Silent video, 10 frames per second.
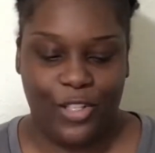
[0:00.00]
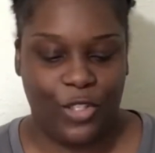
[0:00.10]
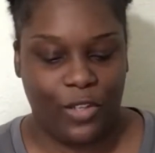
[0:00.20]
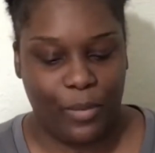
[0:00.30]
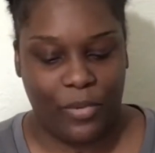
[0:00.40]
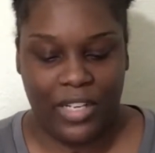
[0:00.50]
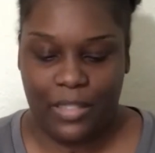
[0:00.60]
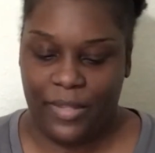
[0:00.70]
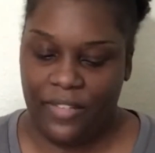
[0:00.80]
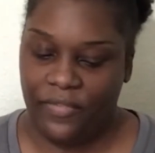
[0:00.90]
Toy brings
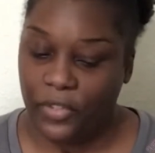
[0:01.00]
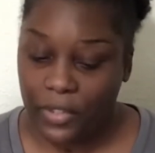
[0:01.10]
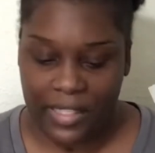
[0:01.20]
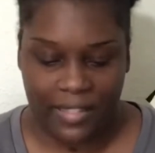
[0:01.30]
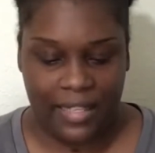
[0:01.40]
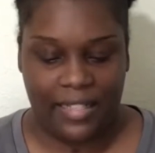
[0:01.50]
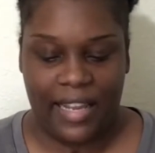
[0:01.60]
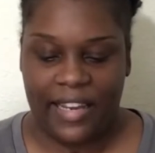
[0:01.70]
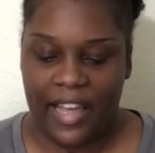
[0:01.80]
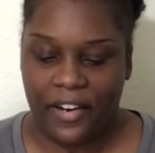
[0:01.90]
me fullness, as I
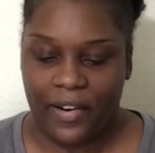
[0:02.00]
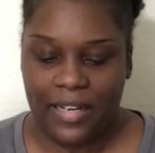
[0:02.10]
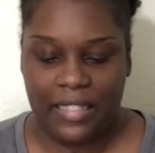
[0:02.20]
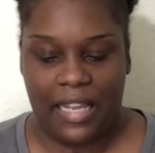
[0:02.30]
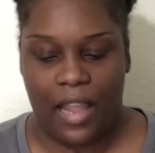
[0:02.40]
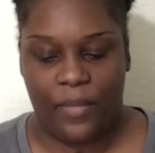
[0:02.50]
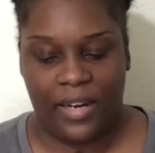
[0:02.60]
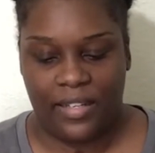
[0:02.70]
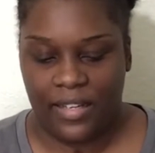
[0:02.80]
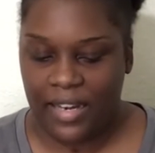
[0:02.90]
got her at a time when I
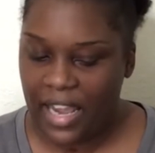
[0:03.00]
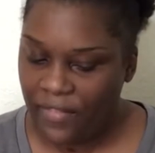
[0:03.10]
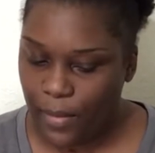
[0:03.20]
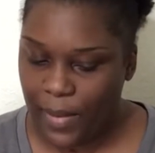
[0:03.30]
didn't have a